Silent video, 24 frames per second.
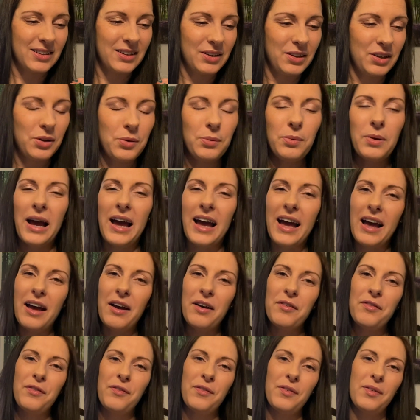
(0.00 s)
you
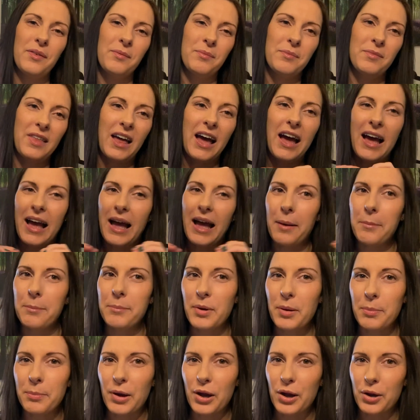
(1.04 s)
have that
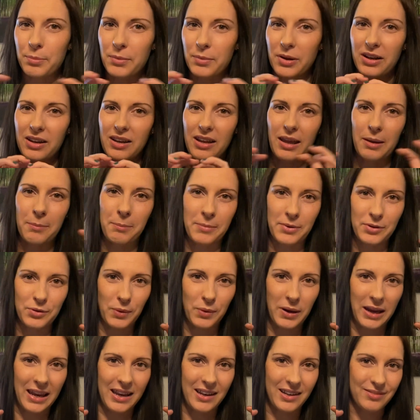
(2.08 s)
amber moment in
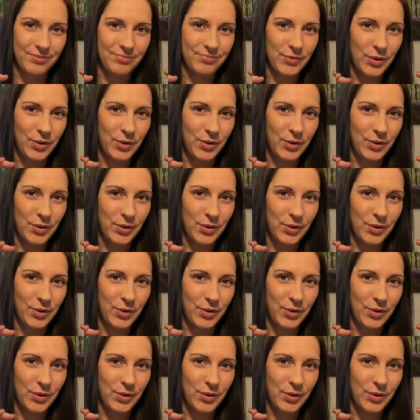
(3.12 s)
between.